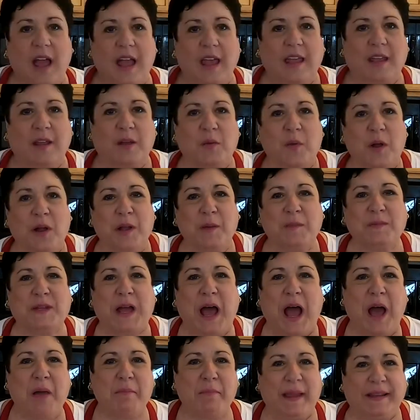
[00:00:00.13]
Hi, welcome to
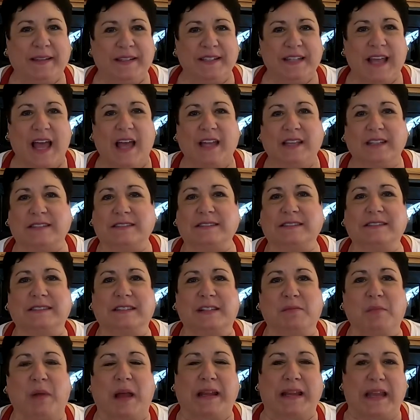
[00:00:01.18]
Hot Baked Italian.
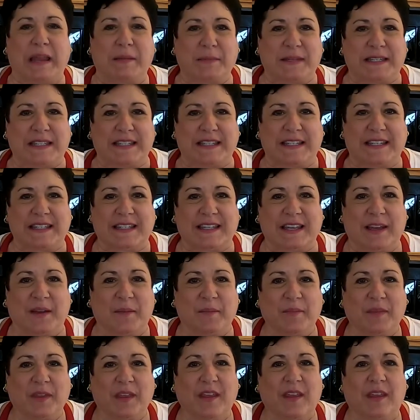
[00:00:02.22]
My name is
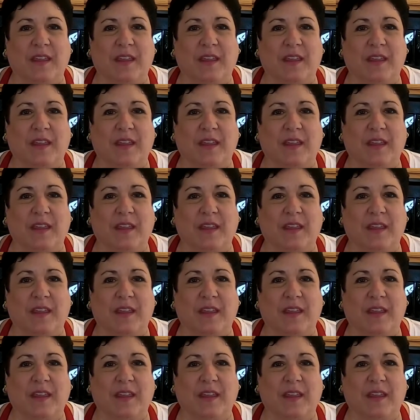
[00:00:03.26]
Lisa.